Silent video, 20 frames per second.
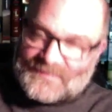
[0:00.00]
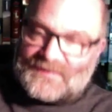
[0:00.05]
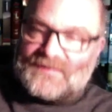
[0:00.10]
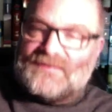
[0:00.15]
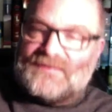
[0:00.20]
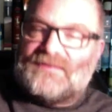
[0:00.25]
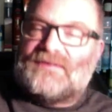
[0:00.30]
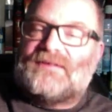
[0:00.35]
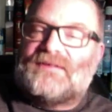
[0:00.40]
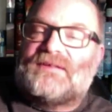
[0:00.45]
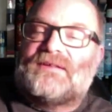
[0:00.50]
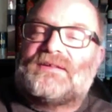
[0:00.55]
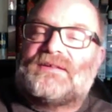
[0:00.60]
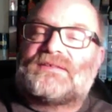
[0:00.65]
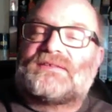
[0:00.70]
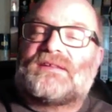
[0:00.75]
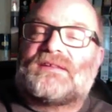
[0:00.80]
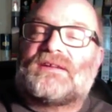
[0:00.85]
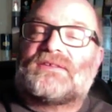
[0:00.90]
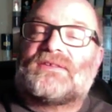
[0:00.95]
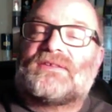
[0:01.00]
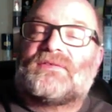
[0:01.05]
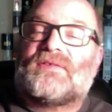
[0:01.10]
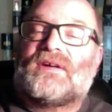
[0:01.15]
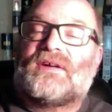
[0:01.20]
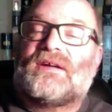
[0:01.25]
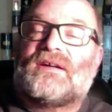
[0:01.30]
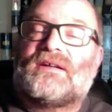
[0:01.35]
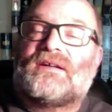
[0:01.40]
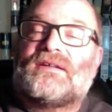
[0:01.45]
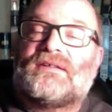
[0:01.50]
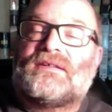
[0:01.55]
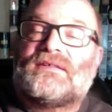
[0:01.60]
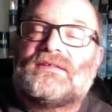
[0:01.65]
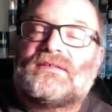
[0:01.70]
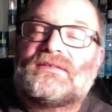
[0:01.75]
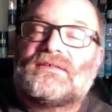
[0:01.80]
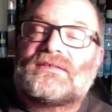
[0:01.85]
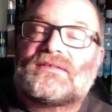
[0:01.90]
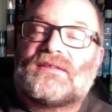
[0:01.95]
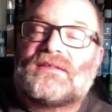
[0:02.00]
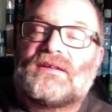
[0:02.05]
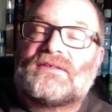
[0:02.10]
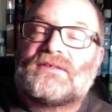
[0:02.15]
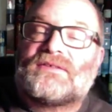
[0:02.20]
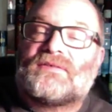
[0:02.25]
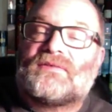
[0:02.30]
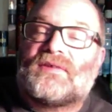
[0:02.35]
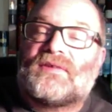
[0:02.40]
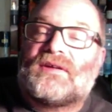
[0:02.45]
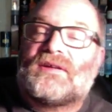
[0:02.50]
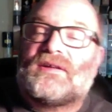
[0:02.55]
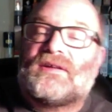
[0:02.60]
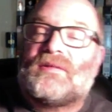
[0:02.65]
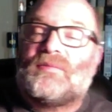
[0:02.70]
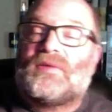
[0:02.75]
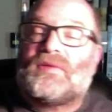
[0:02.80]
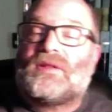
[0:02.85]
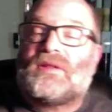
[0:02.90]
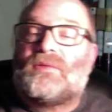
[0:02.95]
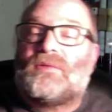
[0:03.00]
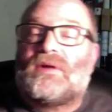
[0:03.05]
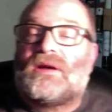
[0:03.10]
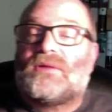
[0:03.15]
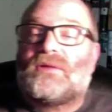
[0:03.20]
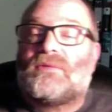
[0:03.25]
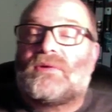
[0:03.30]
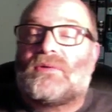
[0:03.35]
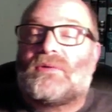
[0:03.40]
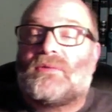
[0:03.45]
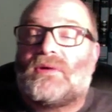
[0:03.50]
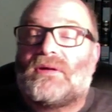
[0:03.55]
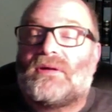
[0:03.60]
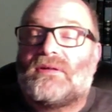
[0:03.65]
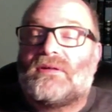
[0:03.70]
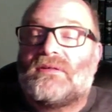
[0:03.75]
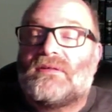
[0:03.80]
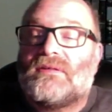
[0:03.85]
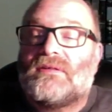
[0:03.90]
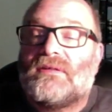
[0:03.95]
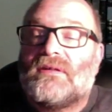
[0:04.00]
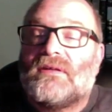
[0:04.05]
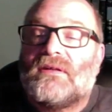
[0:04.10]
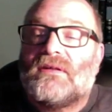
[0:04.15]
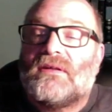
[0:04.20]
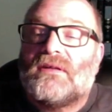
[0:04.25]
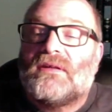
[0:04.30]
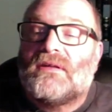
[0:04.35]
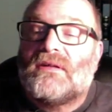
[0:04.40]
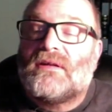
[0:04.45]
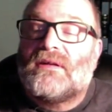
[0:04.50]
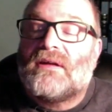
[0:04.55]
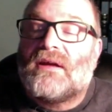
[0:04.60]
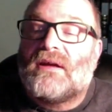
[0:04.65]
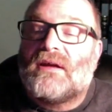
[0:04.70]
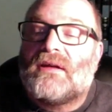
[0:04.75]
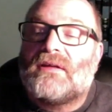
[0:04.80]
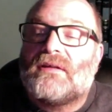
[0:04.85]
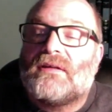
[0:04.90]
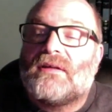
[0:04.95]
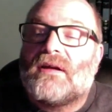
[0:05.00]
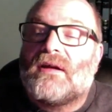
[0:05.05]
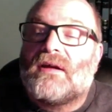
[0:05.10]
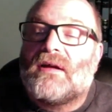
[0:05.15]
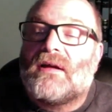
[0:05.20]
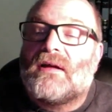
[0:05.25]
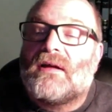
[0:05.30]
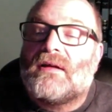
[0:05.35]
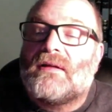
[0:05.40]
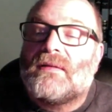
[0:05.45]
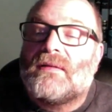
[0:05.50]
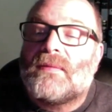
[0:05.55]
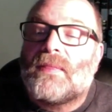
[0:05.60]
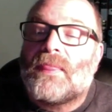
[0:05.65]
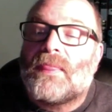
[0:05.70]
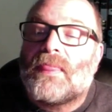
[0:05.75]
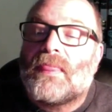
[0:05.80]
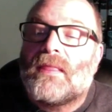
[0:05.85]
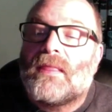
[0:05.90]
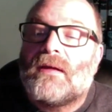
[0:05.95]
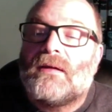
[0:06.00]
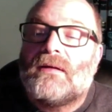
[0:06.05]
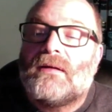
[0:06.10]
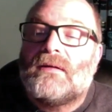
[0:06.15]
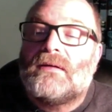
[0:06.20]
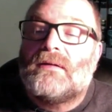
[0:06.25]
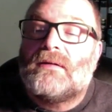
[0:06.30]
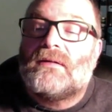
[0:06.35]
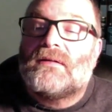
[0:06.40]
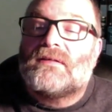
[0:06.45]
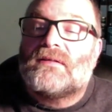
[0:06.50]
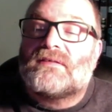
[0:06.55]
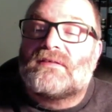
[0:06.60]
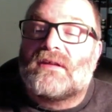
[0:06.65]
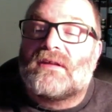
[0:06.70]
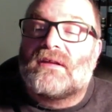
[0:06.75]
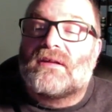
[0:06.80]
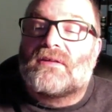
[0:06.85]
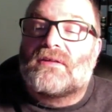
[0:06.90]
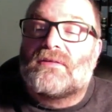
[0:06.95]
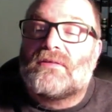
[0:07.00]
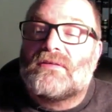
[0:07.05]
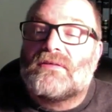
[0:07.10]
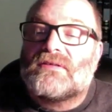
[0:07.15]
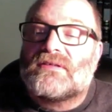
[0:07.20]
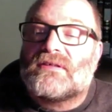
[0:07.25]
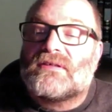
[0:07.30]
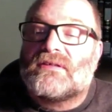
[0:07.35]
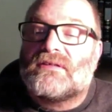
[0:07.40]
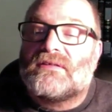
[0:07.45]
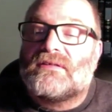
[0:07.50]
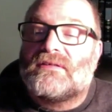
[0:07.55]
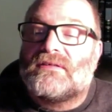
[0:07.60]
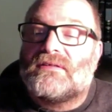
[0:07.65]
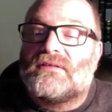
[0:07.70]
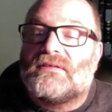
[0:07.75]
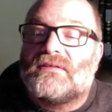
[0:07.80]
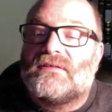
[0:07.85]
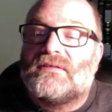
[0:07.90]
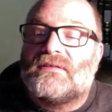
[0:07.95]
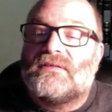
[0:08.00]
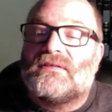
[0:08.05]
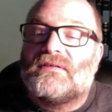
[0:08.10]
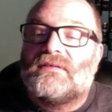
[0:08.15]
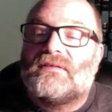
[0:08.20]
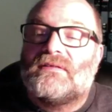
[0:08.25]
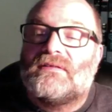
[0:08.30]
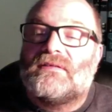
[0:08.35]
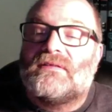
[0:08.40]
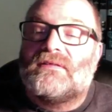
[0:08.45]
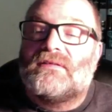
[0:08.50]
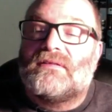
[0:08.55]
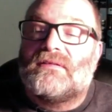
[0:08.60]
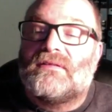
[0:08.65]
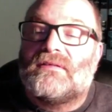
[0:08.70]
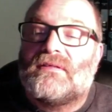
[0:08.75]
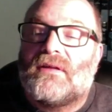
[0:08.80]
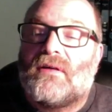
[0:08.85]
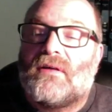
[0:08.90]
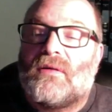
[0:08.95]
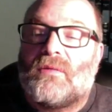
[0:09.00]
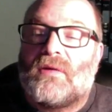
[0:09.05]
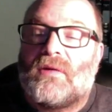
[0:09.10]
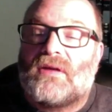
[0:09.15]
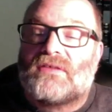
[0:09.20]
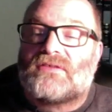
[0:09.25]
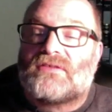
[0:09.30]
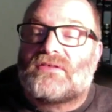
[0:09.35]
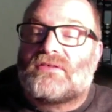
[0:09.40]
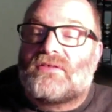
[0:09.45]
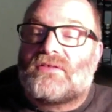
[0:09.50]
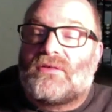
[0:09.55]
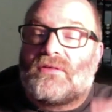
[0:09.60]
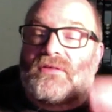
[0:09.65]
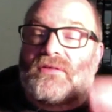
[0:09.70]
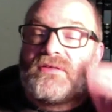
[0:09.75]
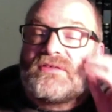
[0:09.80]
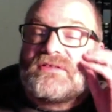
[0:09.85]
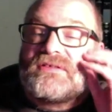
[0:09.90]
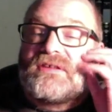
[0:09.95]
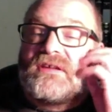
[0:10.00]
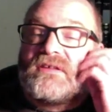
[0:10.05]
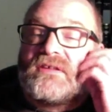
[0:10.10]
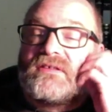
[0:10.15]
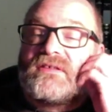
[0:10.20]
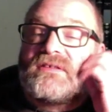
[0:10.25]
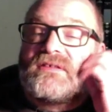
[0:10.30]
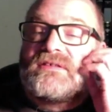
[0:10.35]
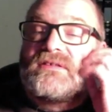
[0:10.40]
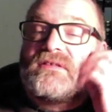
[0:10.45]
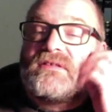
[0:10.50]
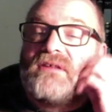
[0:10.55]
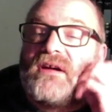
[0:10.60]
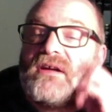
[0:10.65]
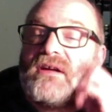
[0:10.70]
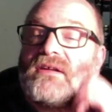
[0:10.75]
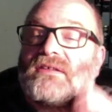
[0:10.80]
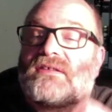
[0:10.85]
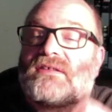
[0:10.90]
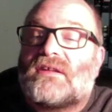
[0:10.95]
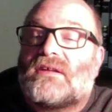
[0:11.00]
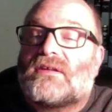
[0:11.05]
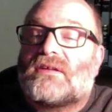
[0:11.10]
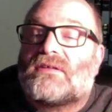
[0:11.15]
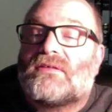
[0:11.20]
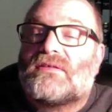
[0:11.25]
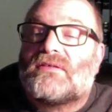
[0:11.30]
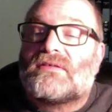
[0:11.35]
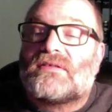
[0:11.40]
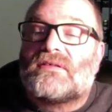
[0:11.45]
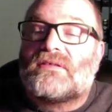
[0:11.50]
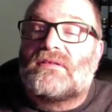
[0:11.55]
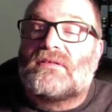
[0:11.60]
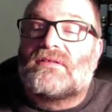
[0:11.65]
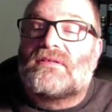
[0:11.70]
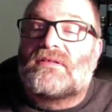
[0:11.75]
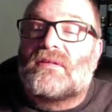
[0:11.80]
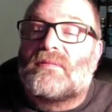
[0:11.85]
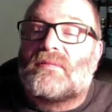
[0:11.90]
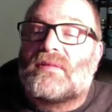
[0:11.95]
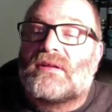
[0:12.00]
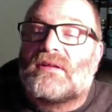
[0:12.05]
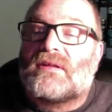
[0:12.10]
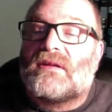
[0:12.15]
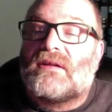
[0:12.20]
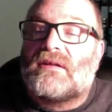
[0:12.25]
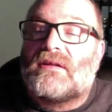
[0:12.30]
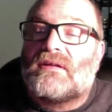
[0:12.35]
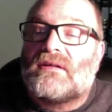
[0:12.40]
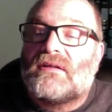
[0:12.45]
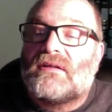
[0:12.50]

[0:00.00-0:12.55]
Slancheva, Hillbilly Wine 101. And Santa Cruzan, Welsh Toro says hi to Santa Cruzan or something like that.